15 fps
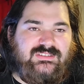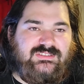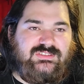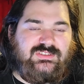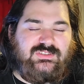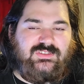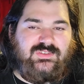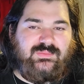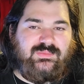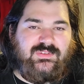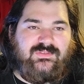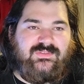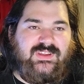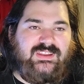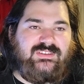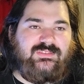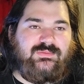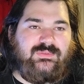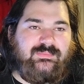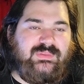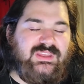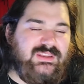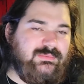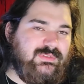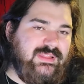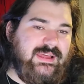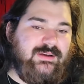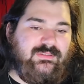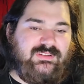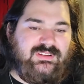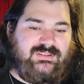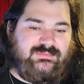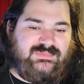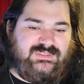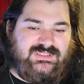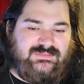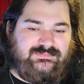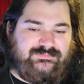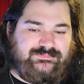to prevent repeatable outcomes.